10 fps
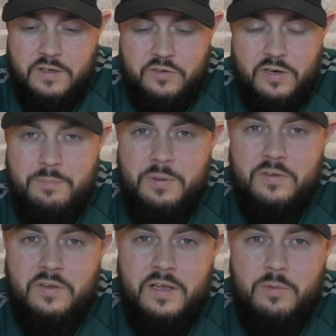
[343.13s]

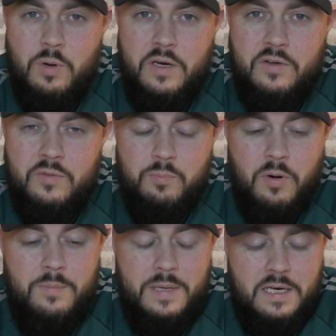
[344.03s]
Champions League winners,
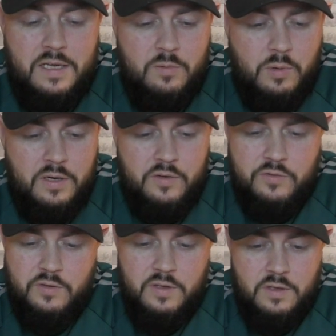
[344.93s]
Premier League winners,